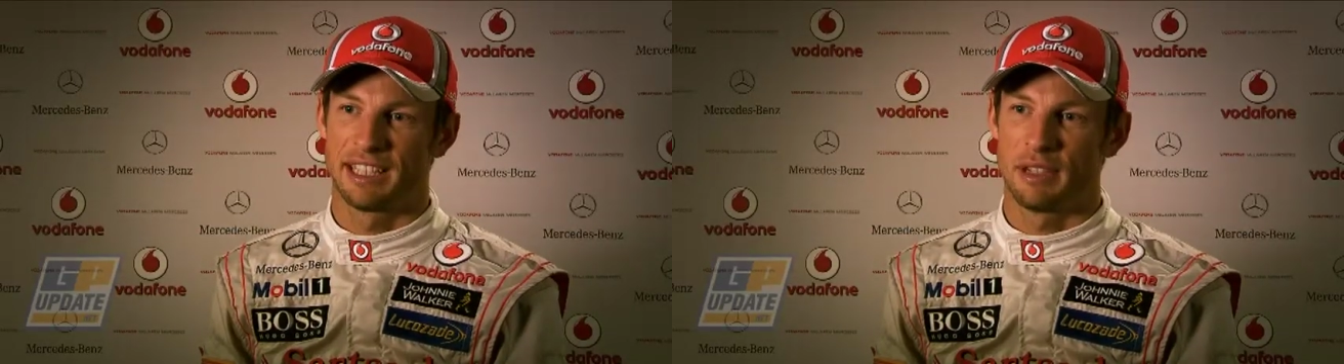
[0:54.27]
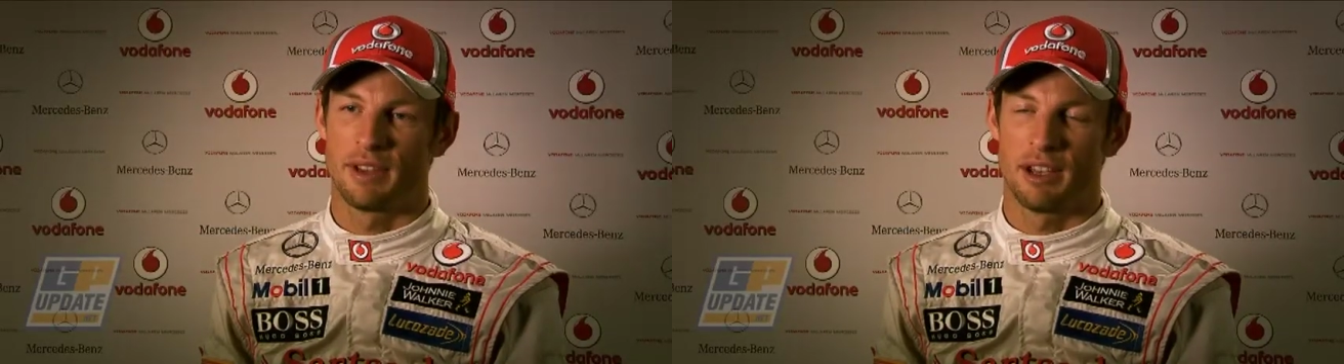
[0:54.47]

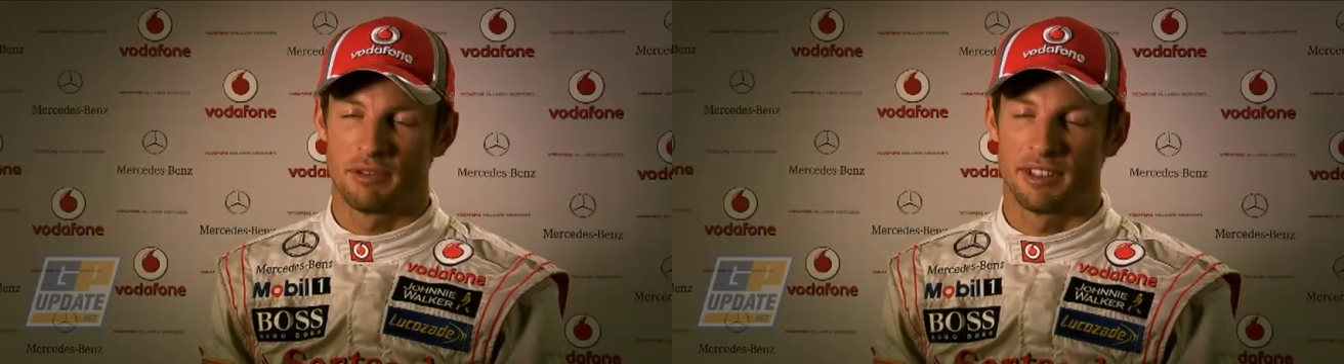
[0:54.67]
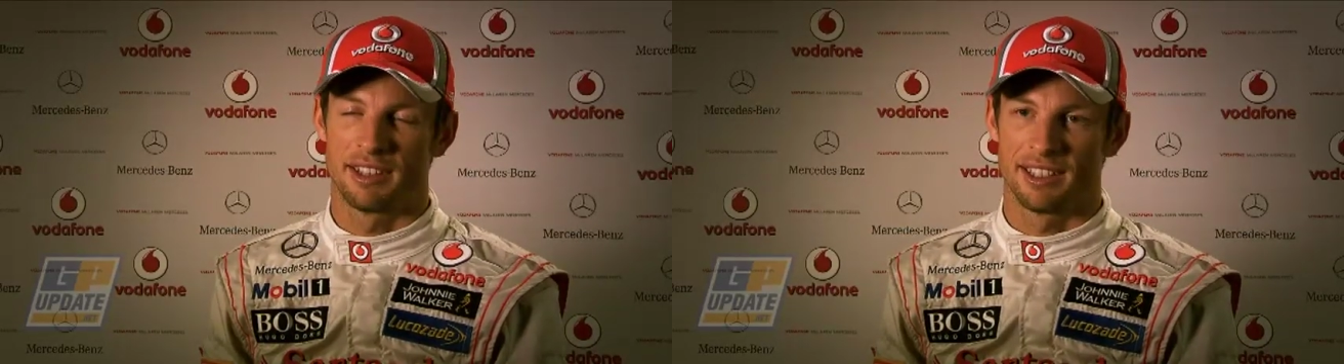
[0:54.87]
give
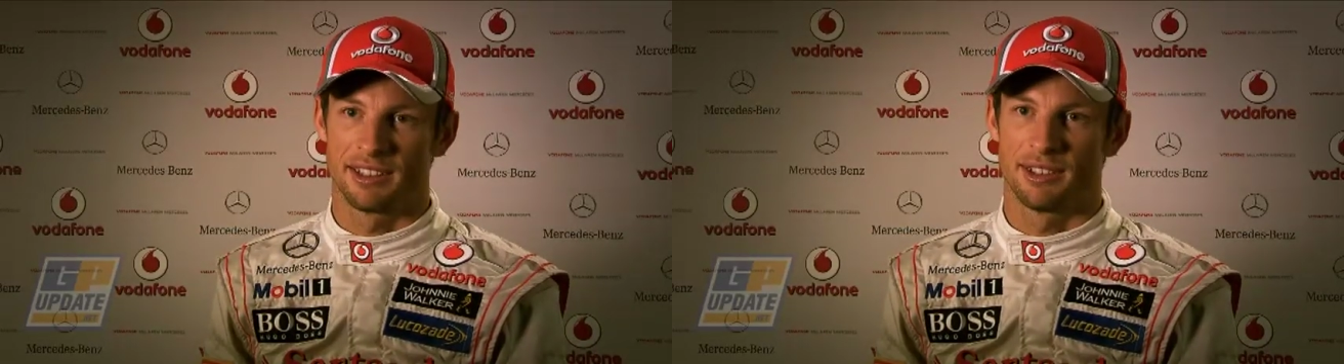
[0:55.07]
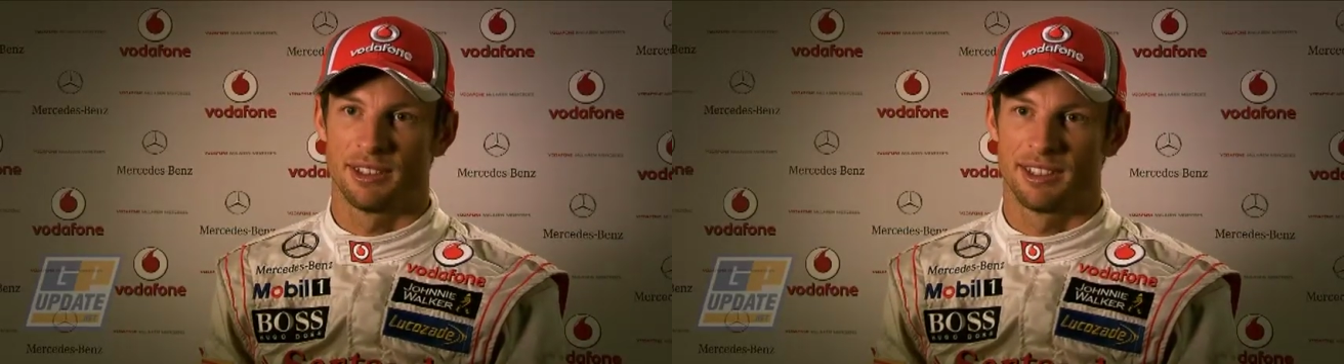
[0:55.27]
everything
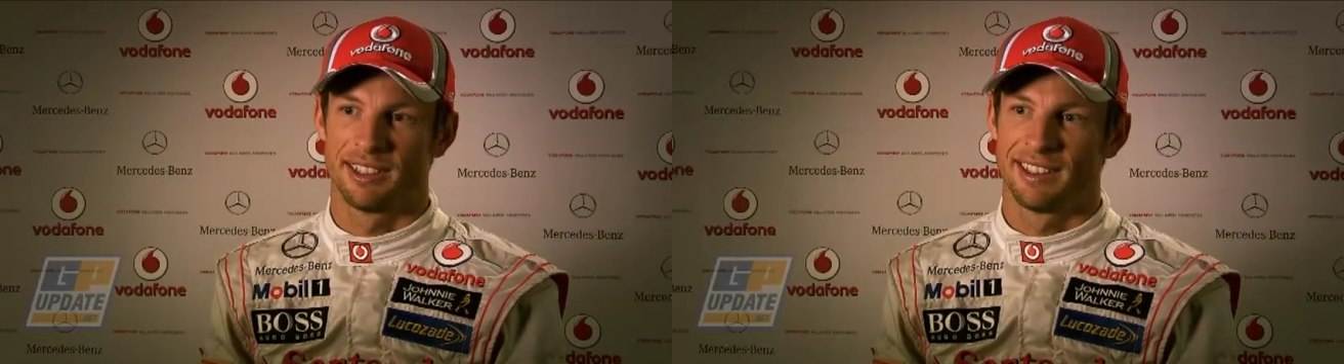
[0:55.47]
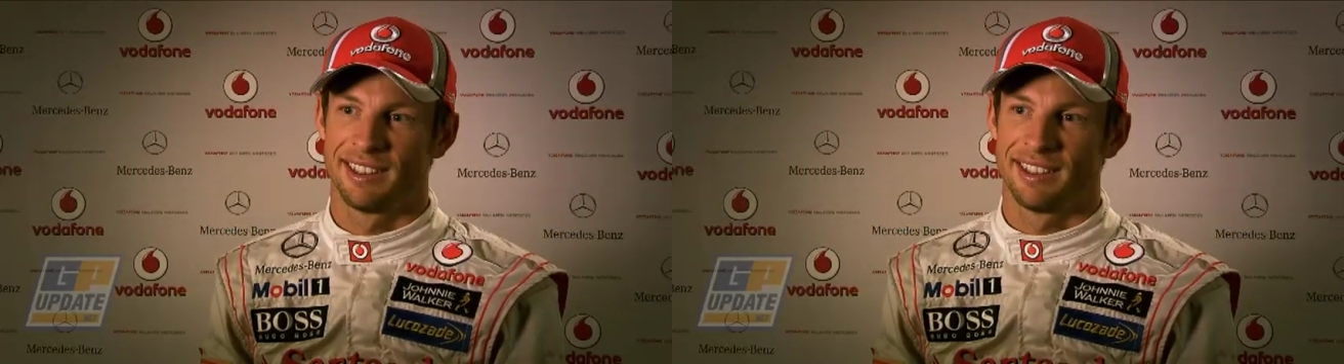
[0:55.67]
to,
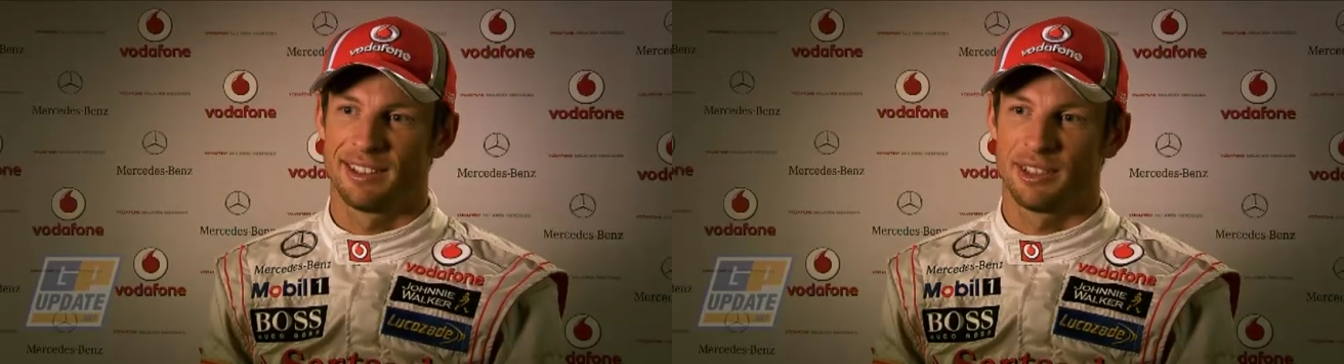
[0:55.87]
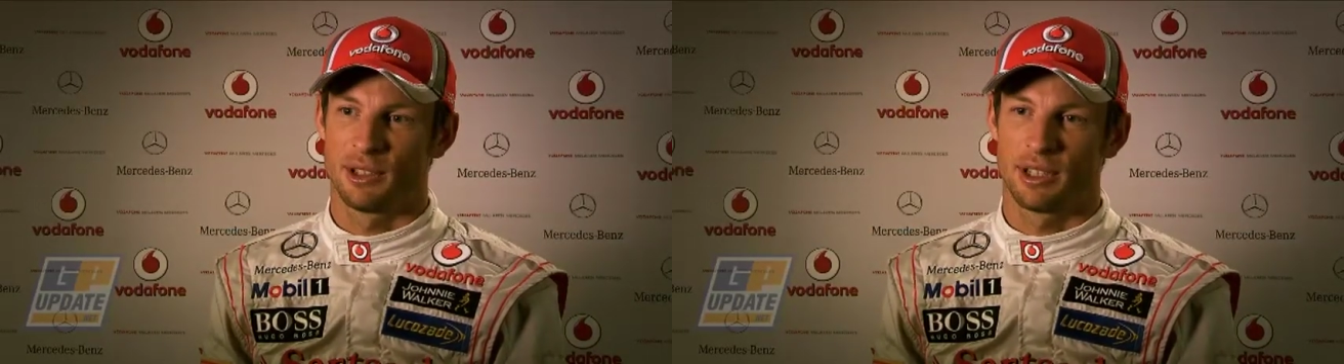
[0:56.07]

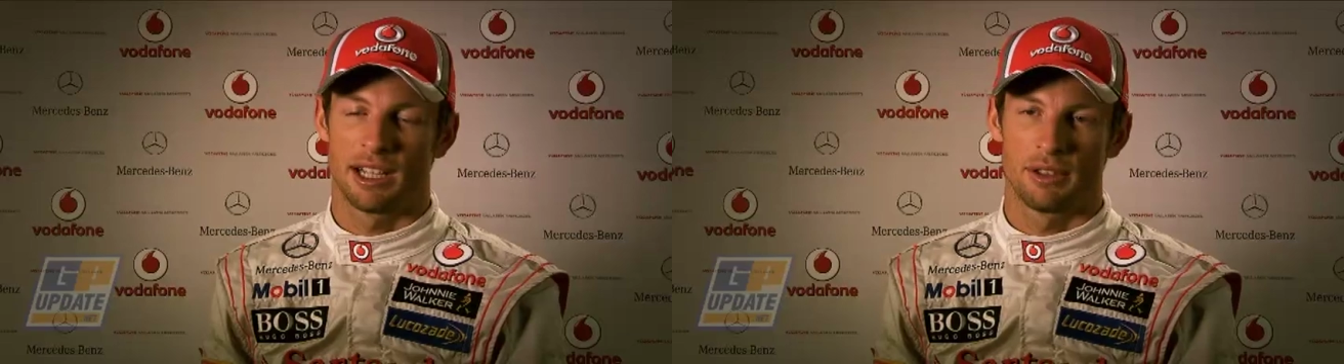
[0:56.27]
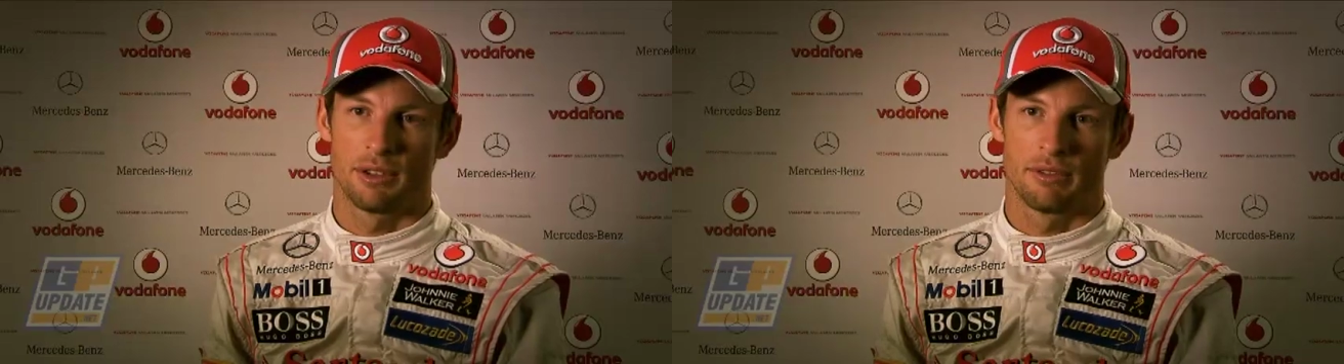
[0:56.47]
to
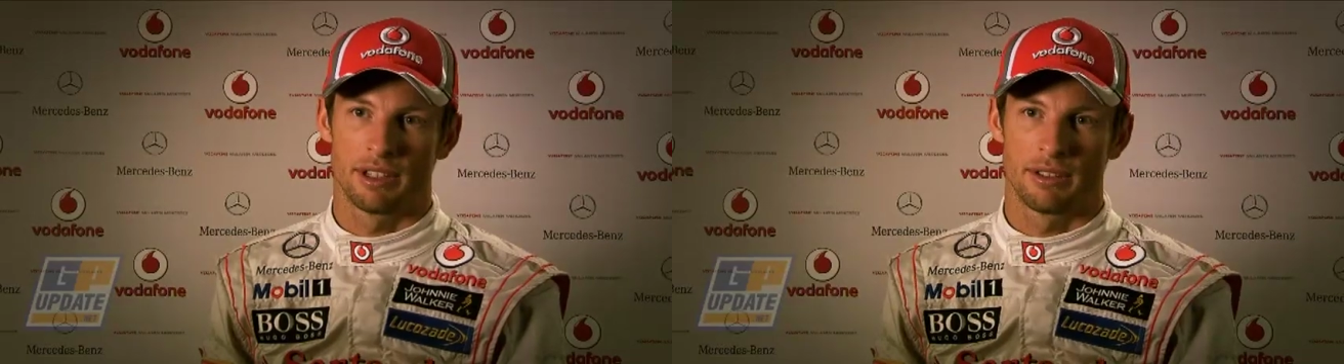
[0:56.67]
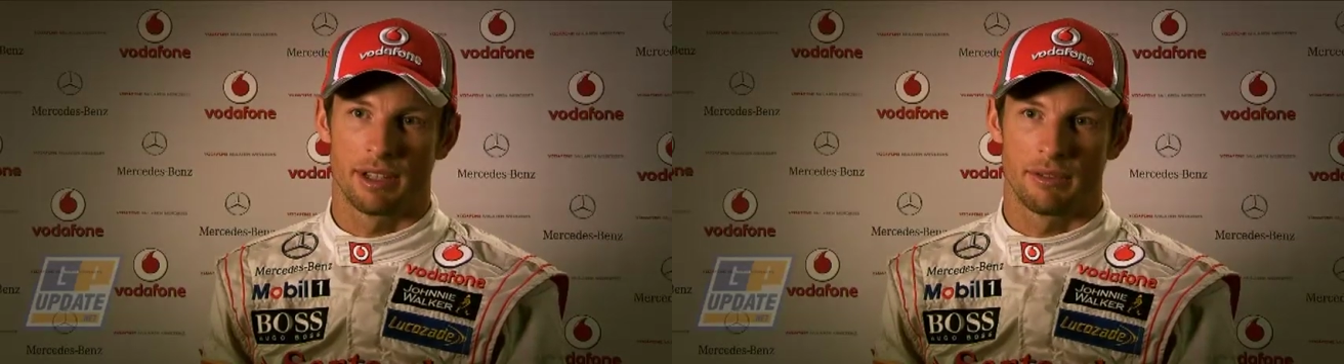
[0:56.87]
challenge for a
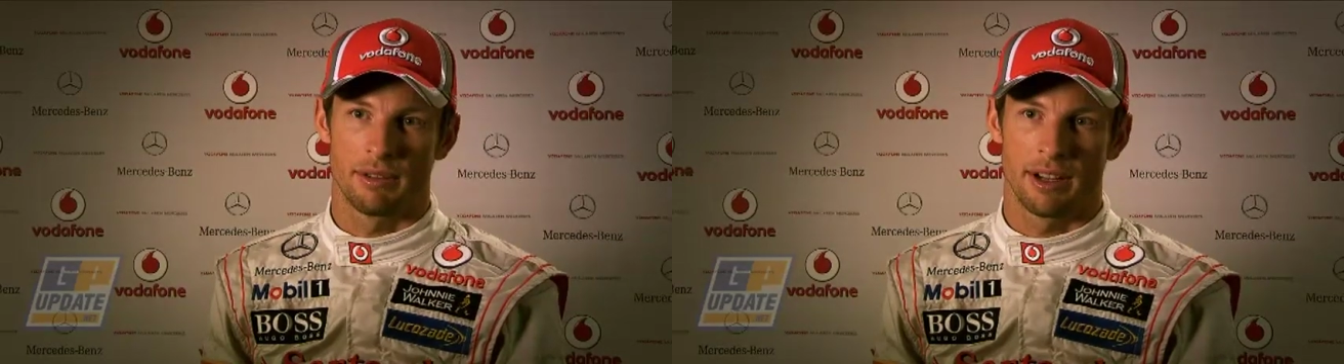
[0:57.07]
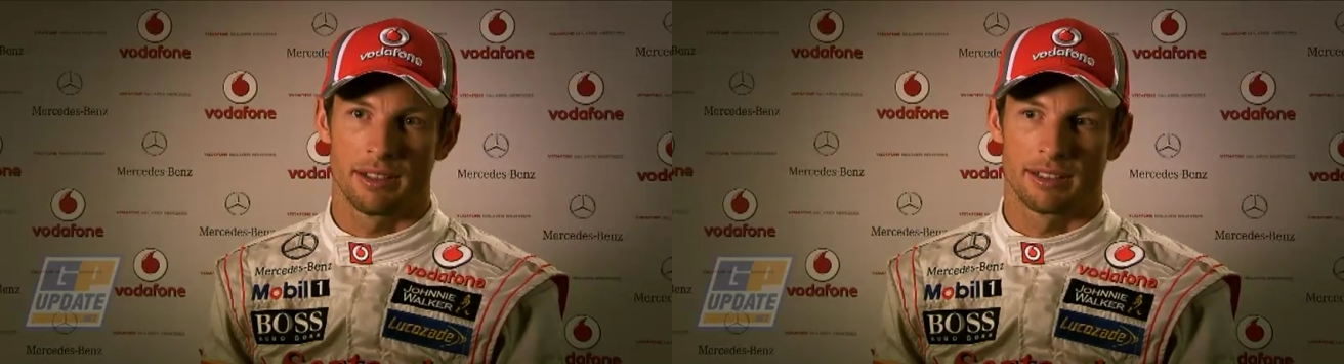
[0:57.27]
victory in every
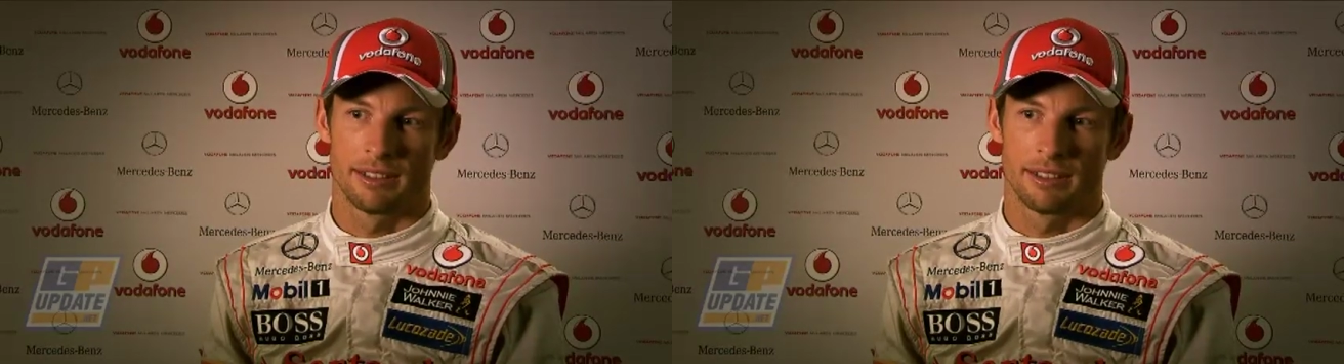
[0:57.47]
race.